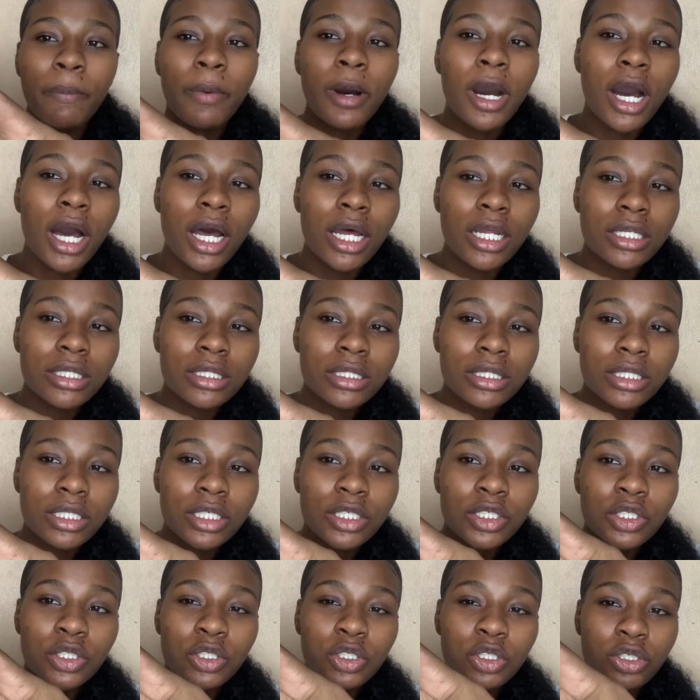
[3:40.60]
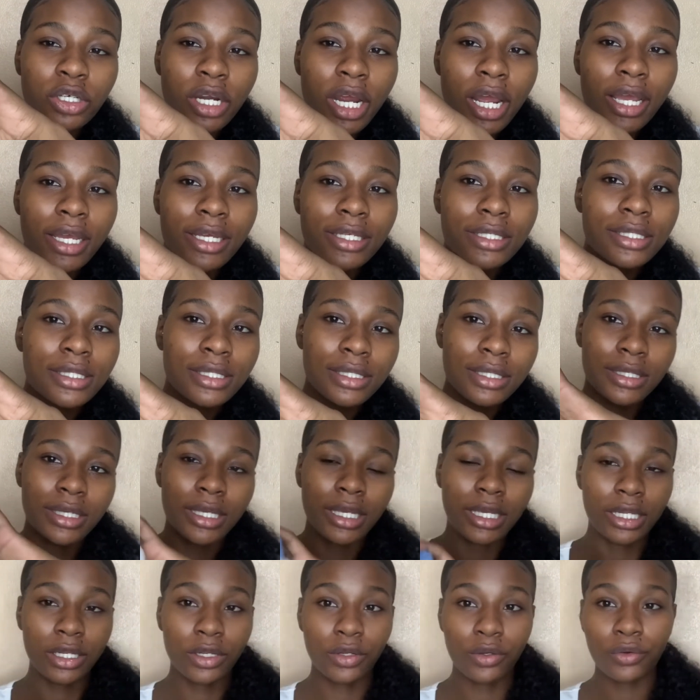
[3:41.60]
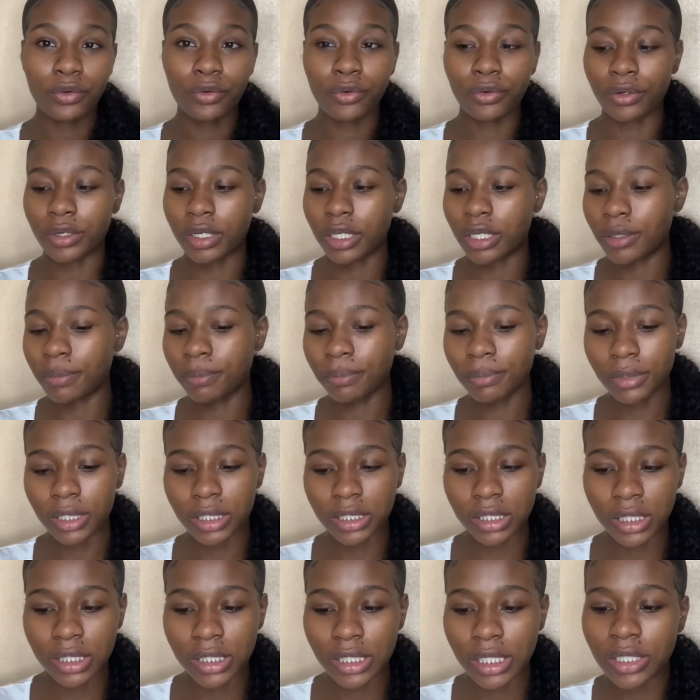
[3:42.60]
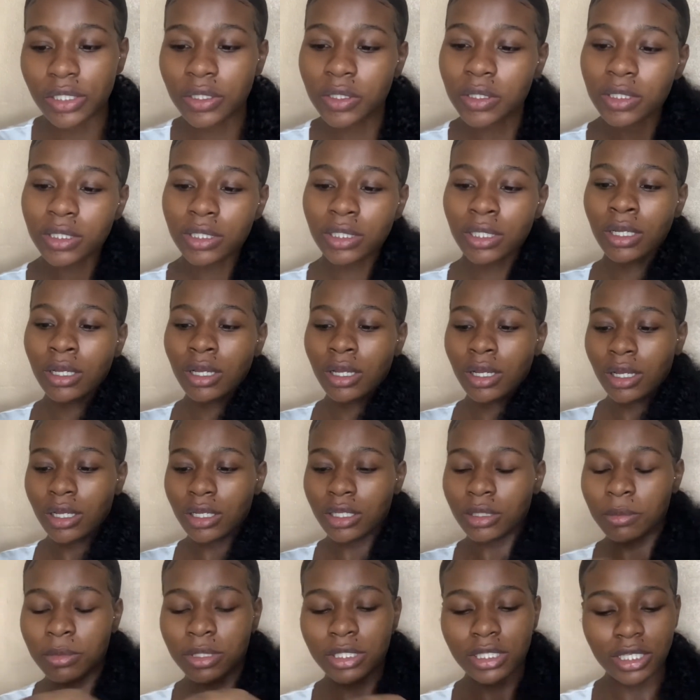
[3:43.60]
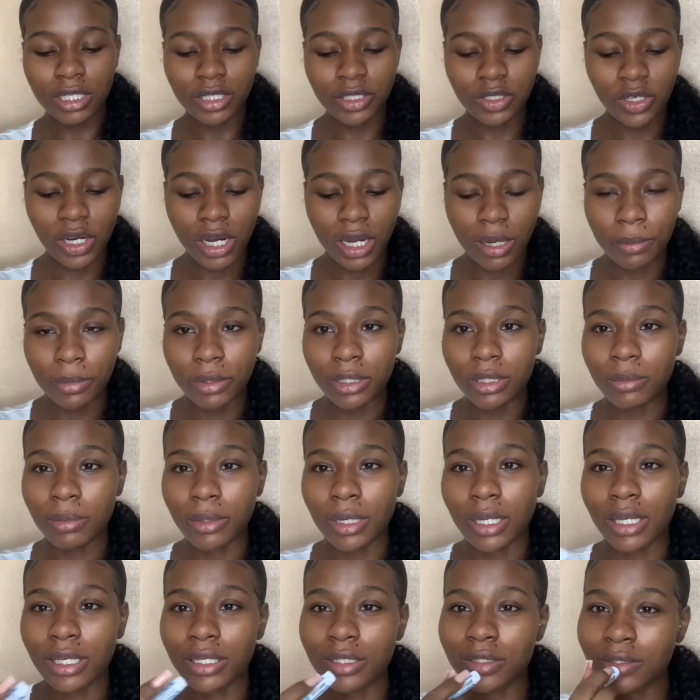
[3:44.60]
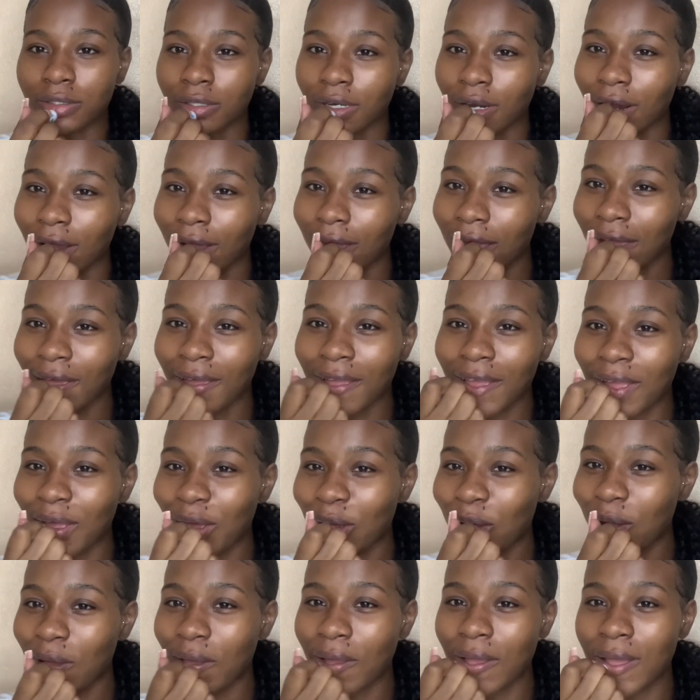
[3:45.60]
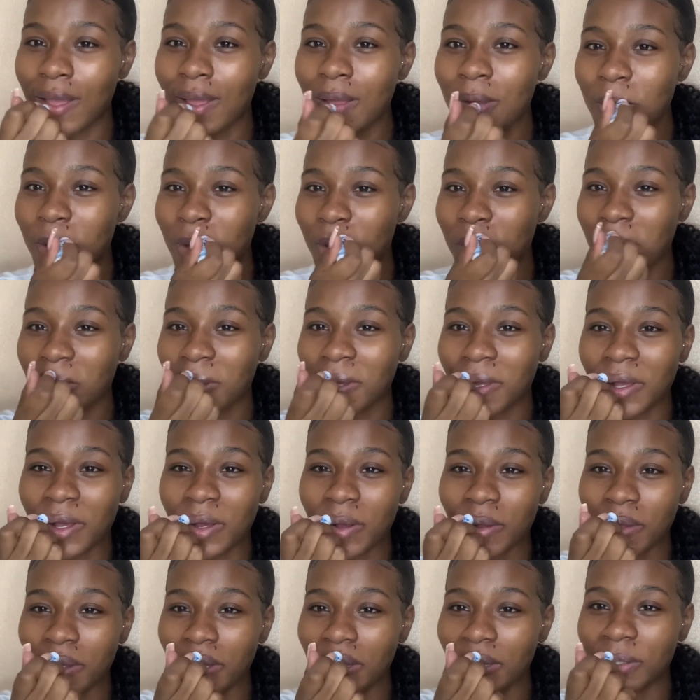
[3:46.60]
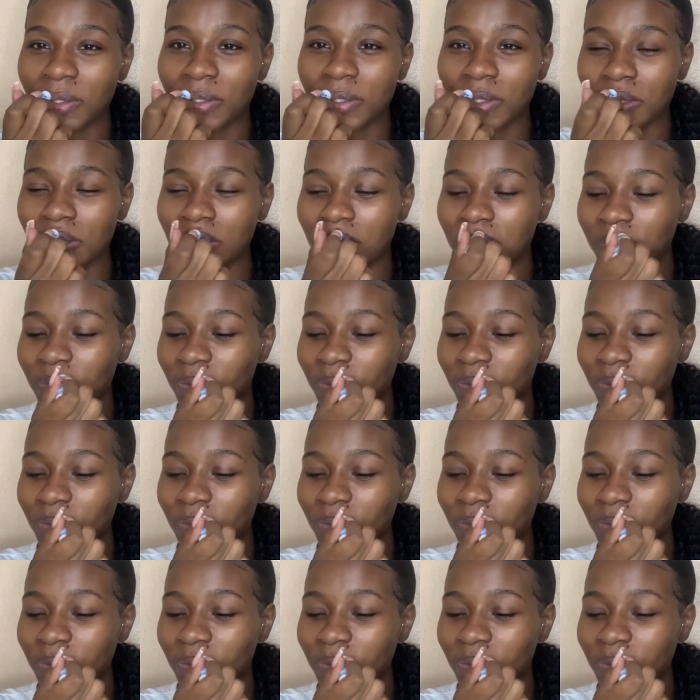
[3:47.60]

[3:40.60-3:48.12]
Pond's Dry Skin Cream. As I said, I'm so dry, I'm really if I get dry. Okay, so